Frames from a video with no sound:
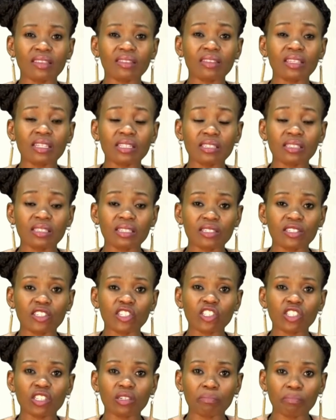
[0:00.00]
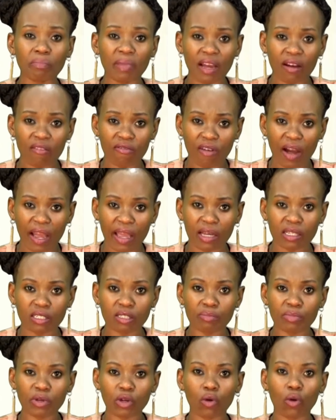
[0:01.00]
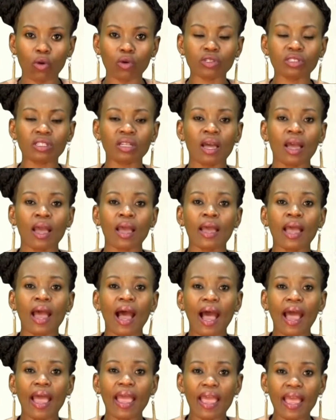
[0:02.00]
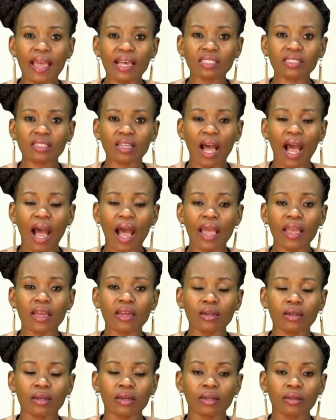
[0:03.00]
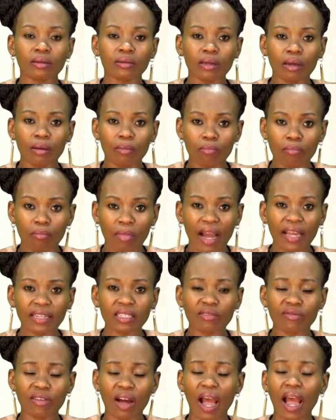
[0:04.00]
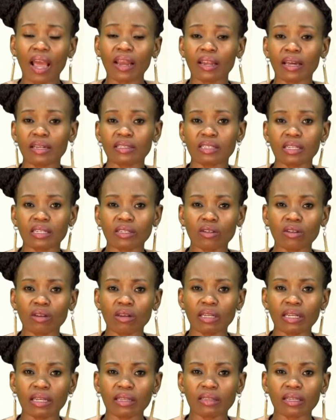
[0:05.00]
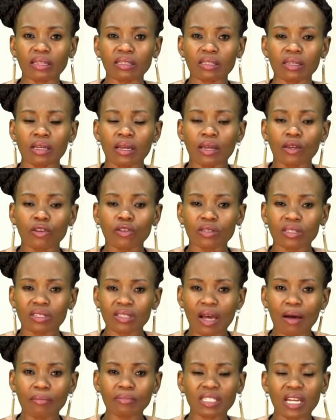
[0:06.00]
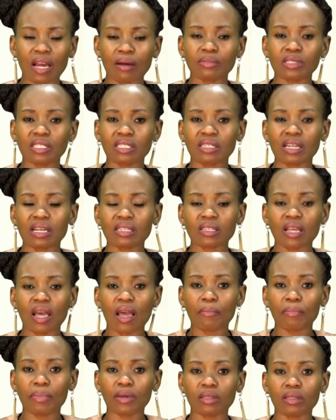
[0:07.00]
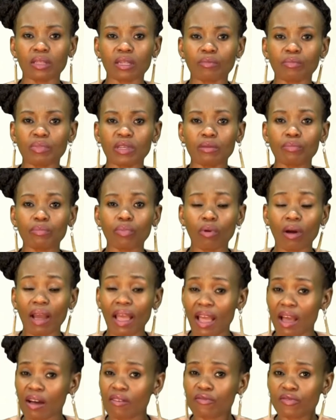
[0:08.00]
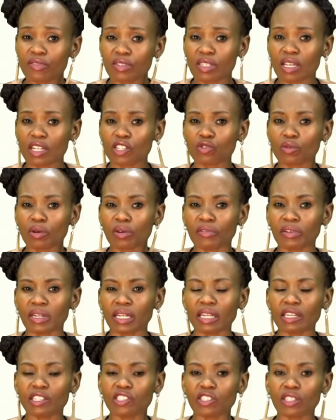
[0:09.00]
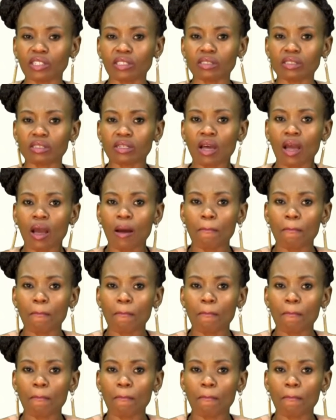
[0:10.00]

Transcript: that this decision backfires, because as I might have highlighted earlier that sometimes it does happen that people have sexual relations,